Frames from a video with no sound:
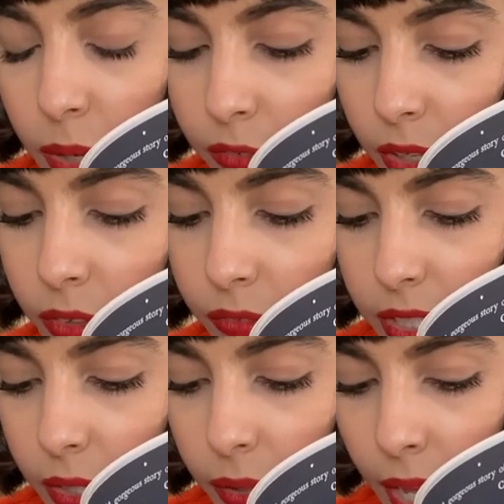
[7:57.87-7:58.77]
my favourite
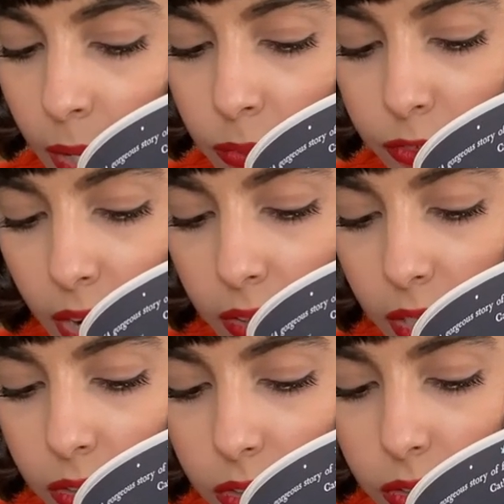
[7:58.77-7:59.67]
video game, Fairy
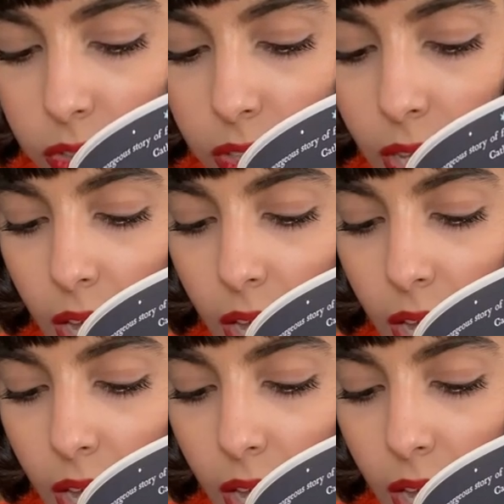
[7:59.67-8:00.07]
Hunters,